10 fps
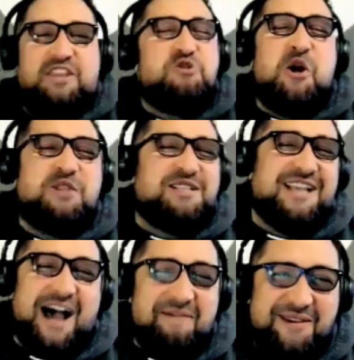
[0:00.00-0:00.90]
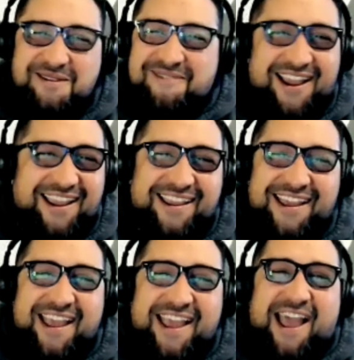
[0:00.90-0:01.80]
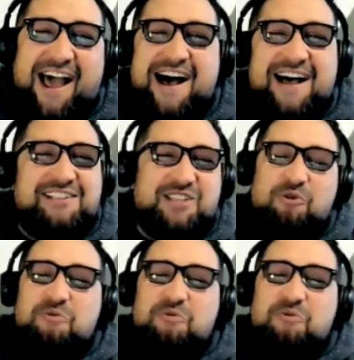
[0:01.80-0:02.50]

today. You heard the topic, right? So